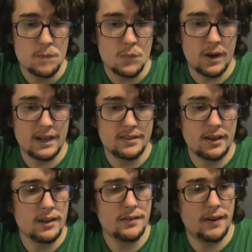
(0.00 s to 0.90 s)
when he
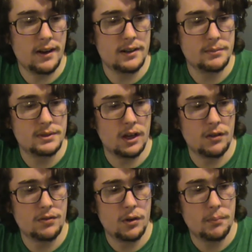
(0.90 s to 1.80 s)
suddenly found
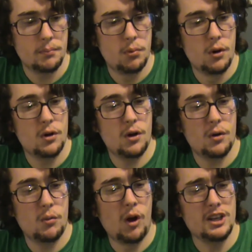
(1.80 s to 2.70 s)
himself pu-
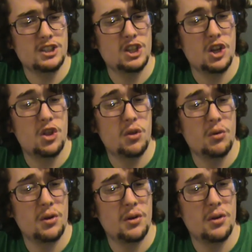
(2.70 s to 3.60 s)
rushed
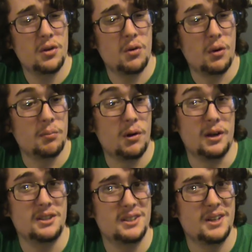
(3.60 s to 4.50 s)
th- or
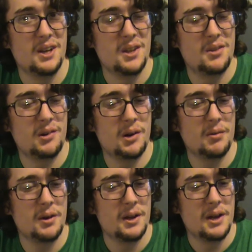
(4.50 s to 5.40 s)
pushed
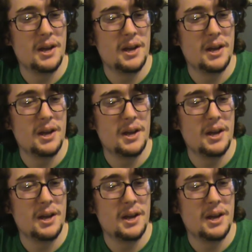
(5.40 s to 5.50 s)
through